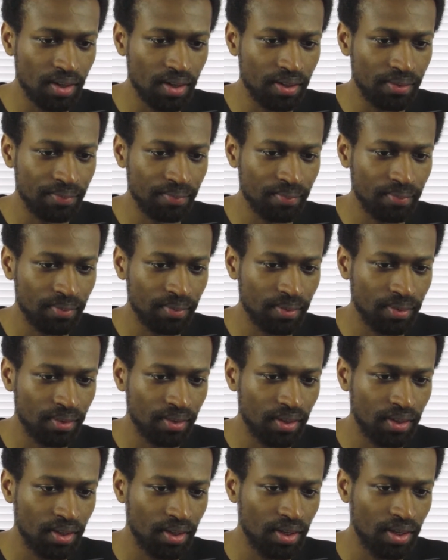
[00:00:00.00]
Uh,
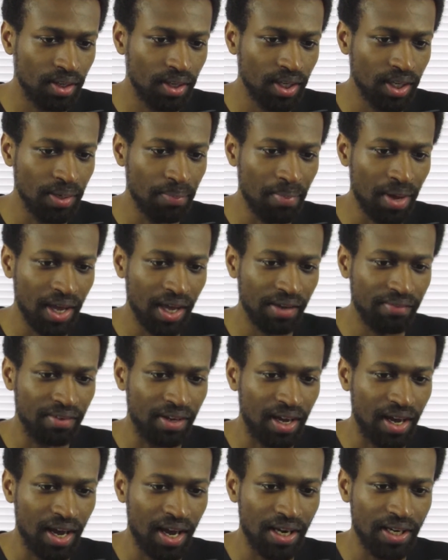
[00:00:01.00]
he may
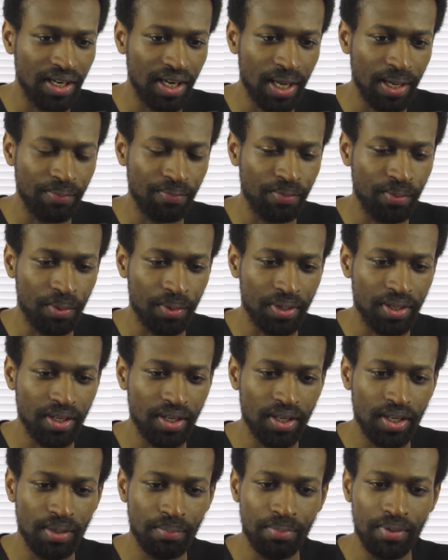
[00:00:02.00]
have an odd name
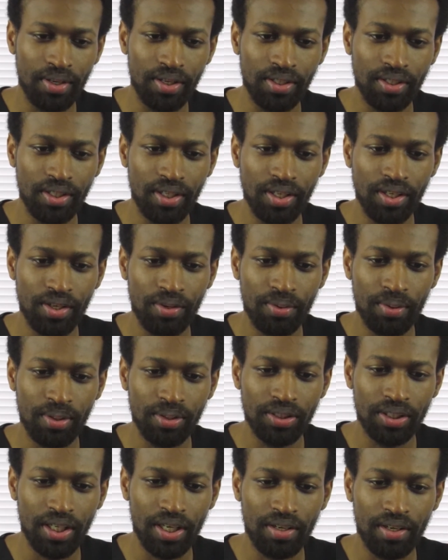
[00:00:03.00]
for a kid, but
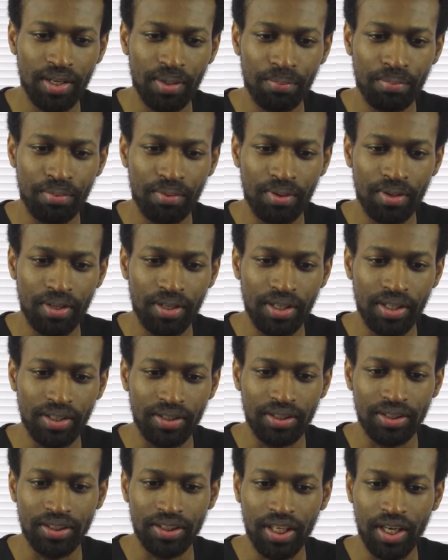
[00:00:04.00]
ten-year-old Child
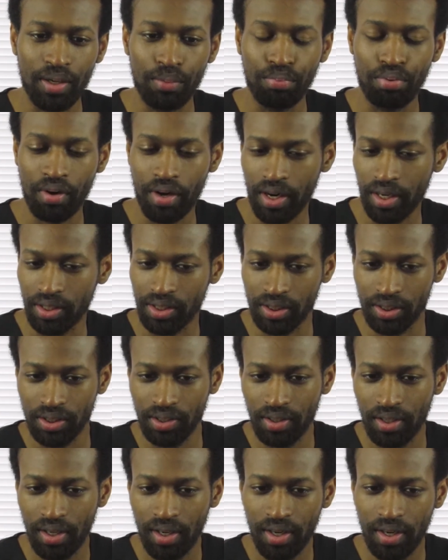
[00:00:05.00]
Emperor is a child
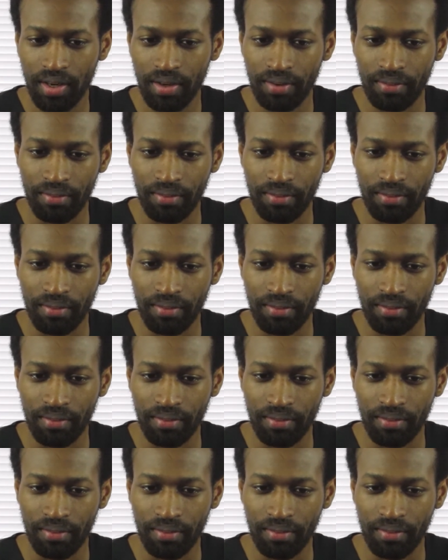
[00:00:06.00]
prodigy,